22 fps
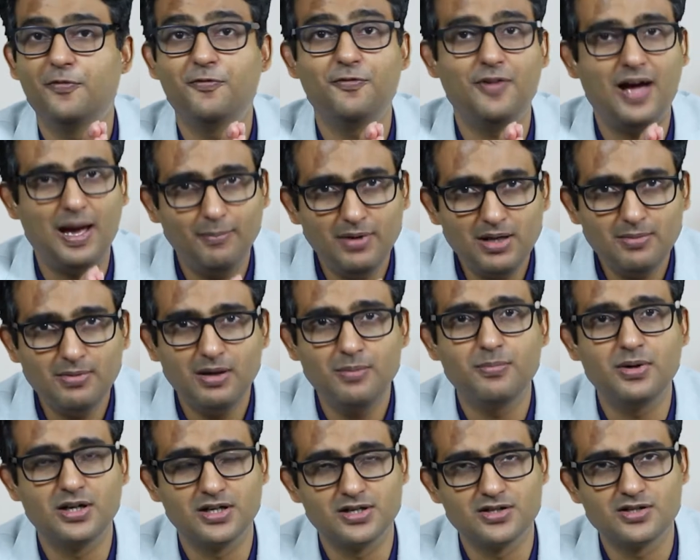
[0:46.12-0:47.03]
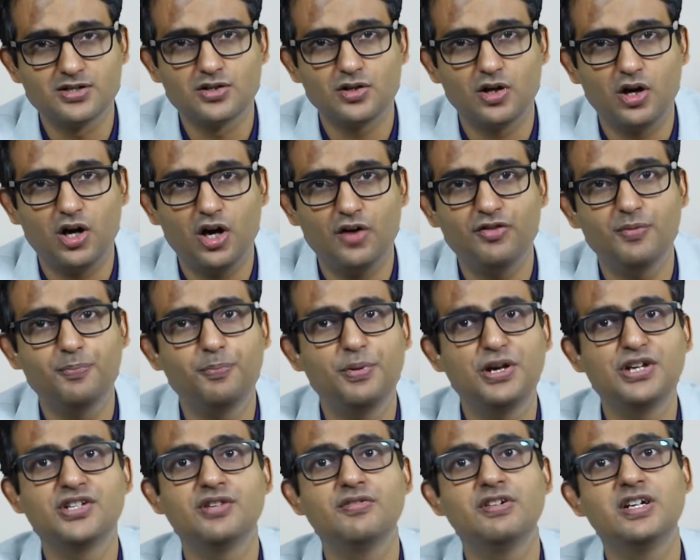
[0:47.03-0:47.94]
family members of a
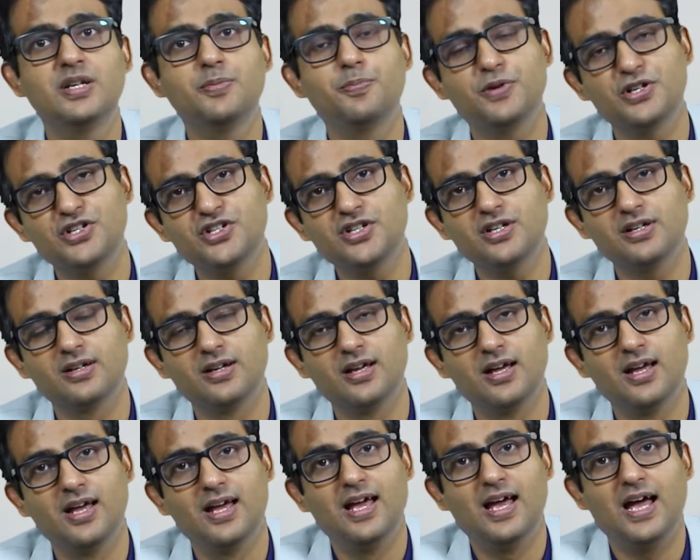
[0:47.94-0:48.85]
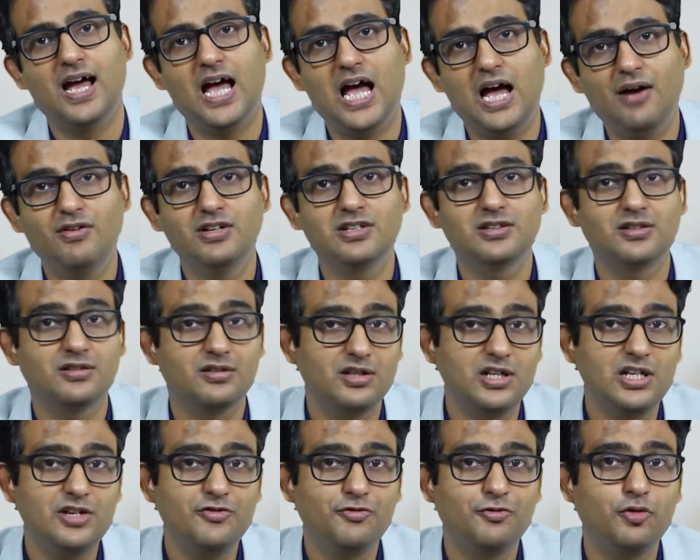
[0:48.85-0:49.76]
patient with depression have a
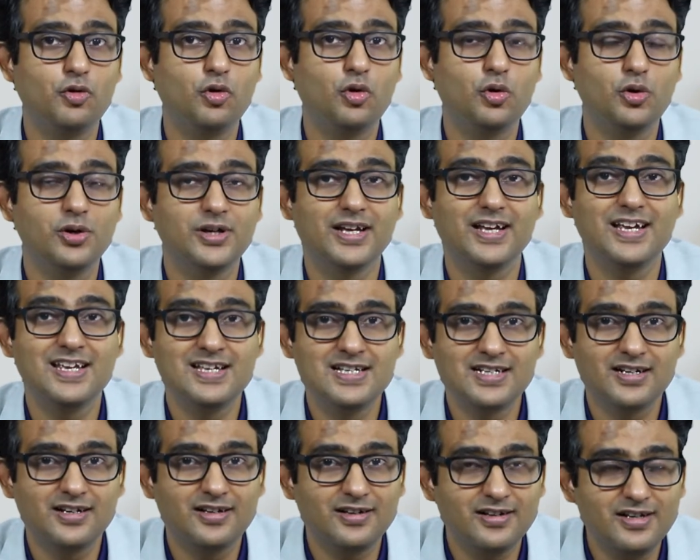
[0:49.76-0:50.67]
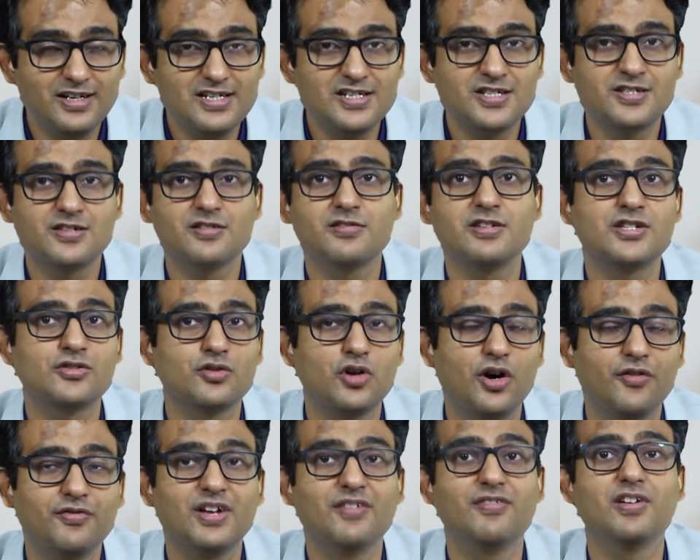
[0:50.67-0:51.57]
threefold increased risk
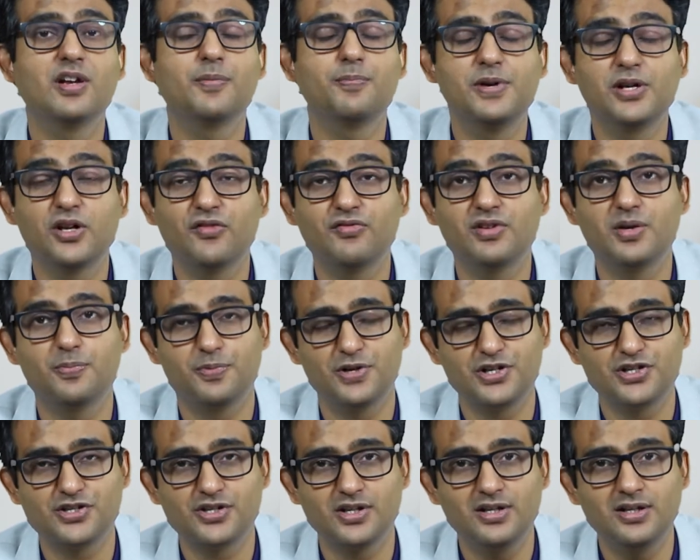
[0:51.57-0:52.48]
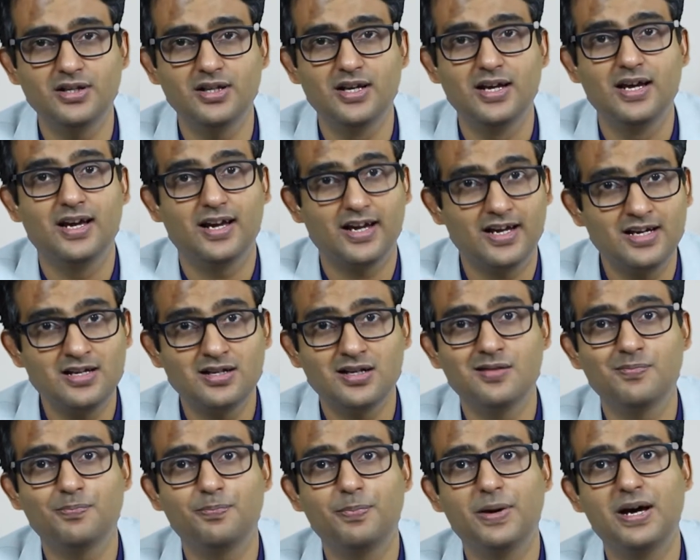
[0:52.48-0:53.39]
of development of depression in
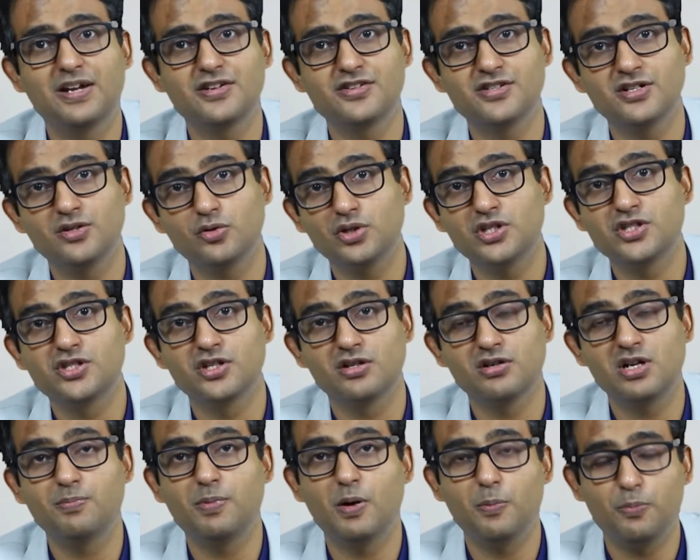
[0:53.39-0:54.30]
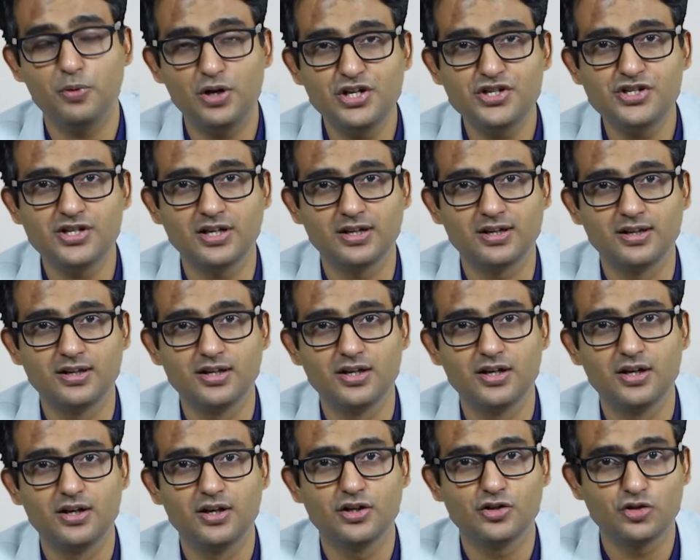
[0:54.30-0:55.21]
comparison to the general population.
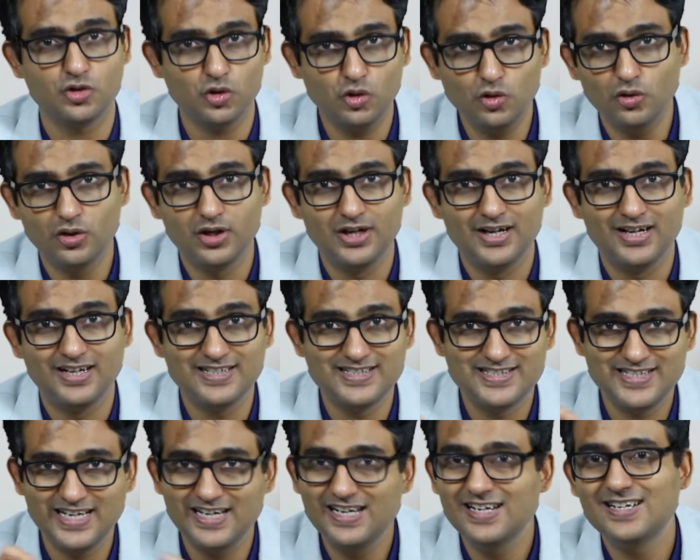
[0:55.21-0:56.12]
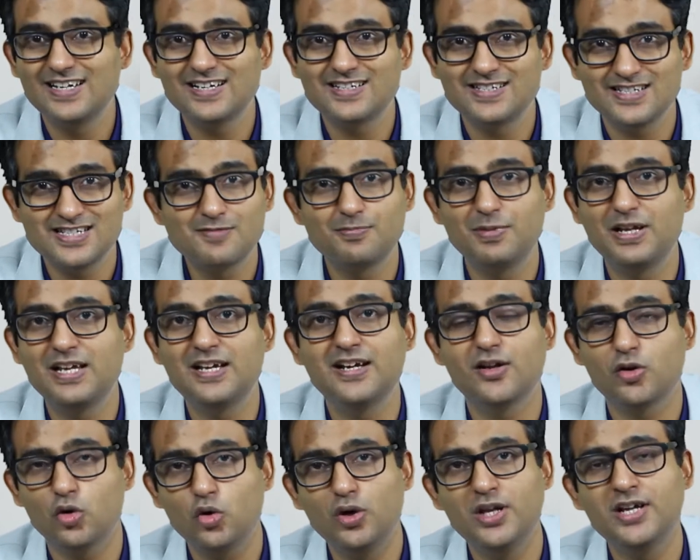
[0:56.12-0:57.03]
So, genetics is playing
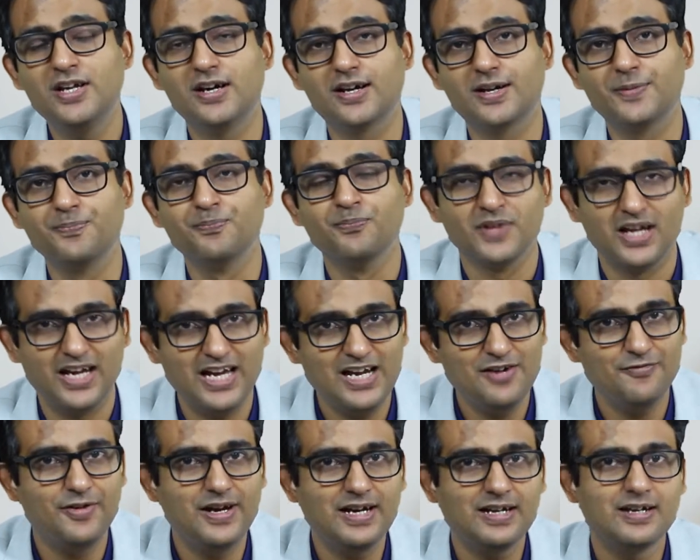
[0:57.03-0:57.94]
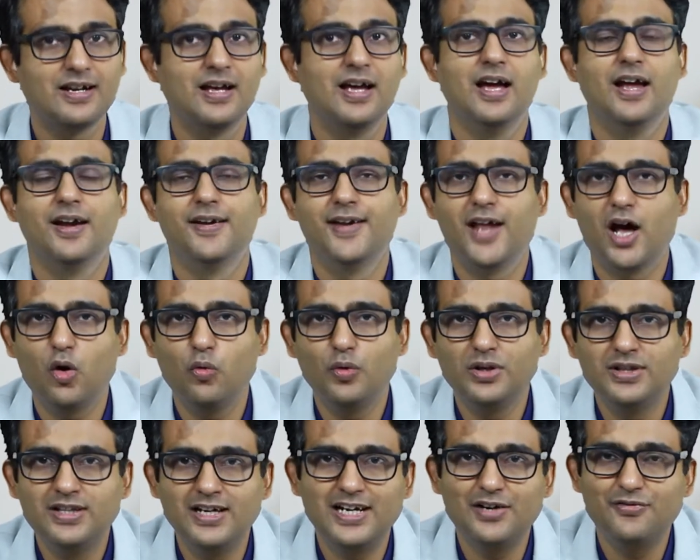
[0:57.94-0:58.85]
a role here. In fact, now
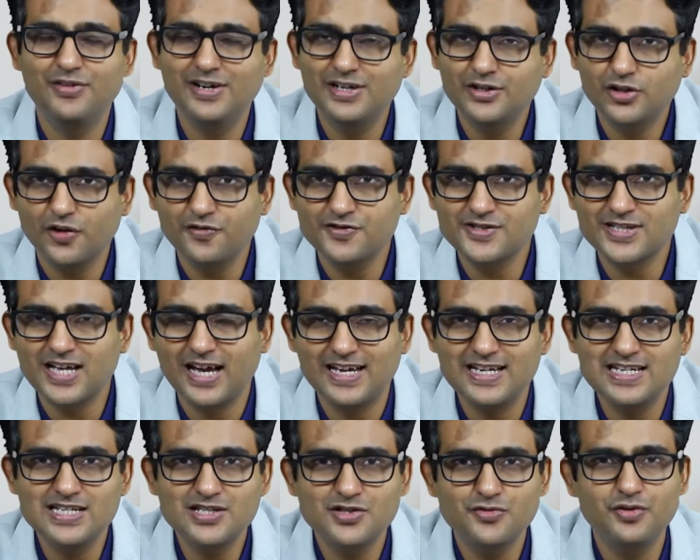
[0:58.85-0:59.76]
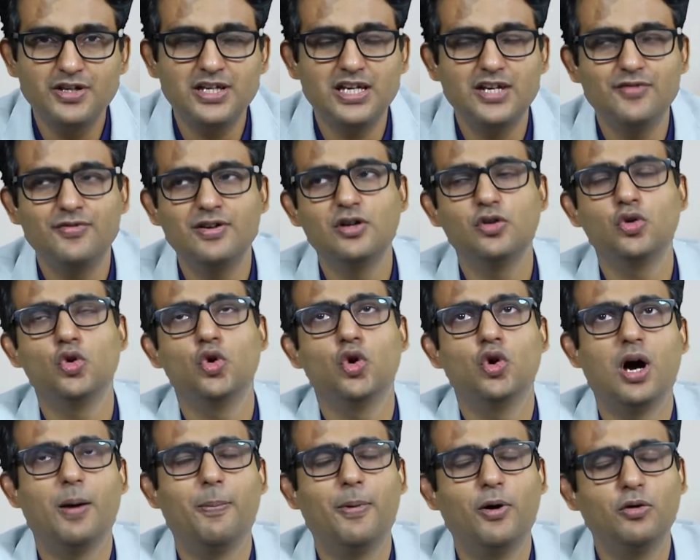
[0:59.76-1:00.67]
with the advent of science, we even
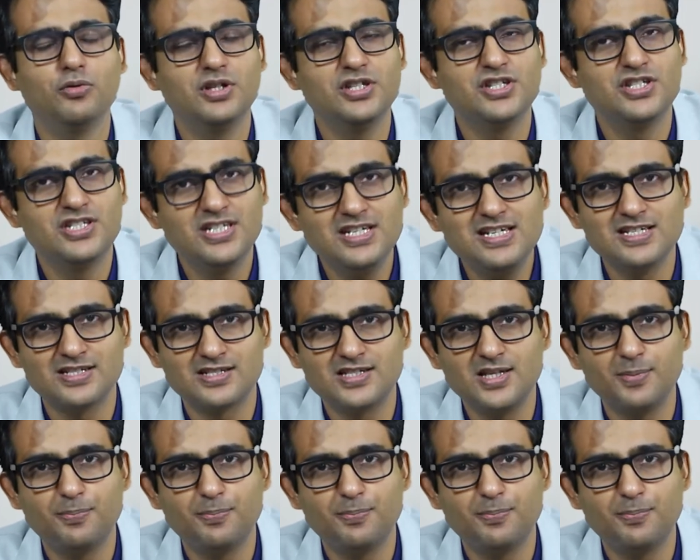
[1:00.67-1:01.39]
know about the genes,